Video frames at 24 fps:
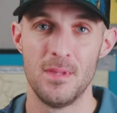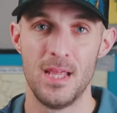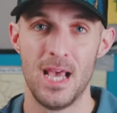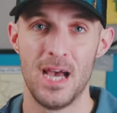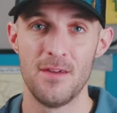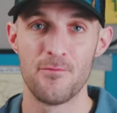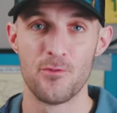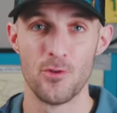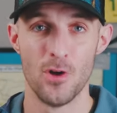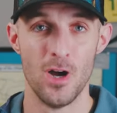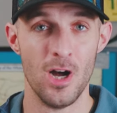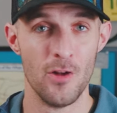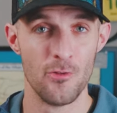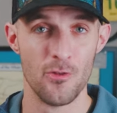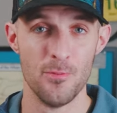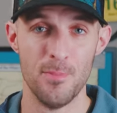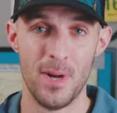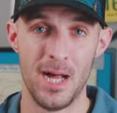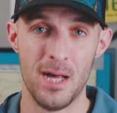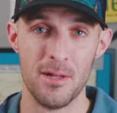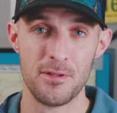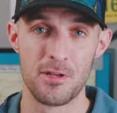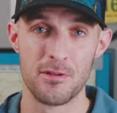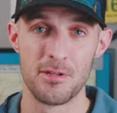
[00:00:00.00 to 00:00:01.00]
After 100
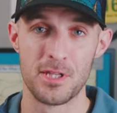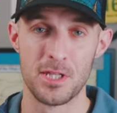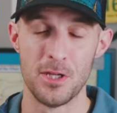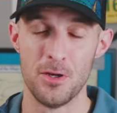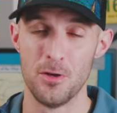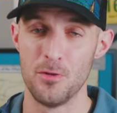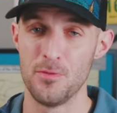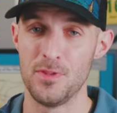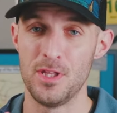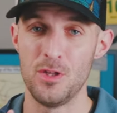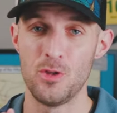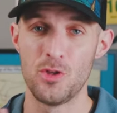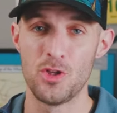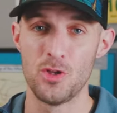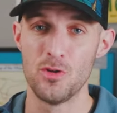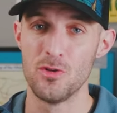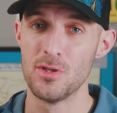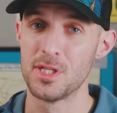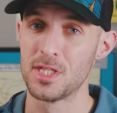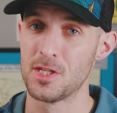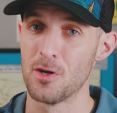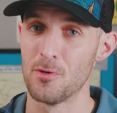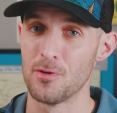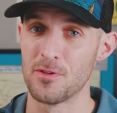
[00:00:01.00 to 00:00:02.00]
miles or so, these
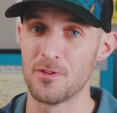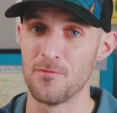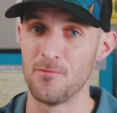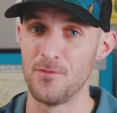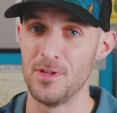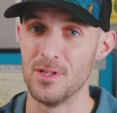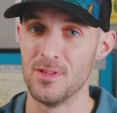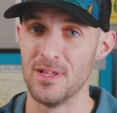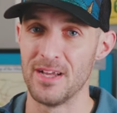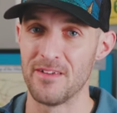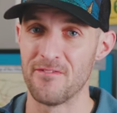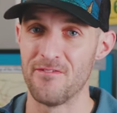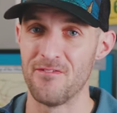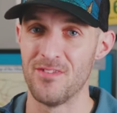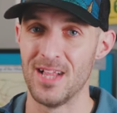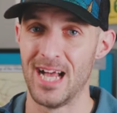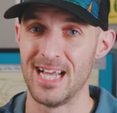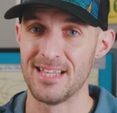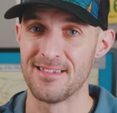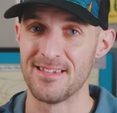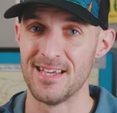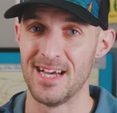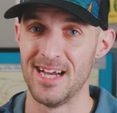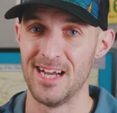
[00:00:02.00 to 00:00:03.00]
shoes started to feel like
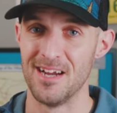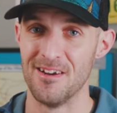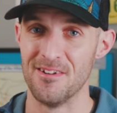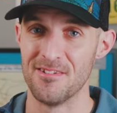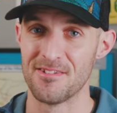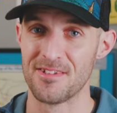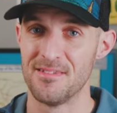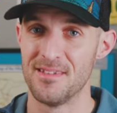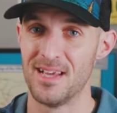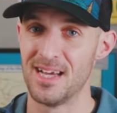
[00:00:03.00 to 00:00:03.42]
flat tires.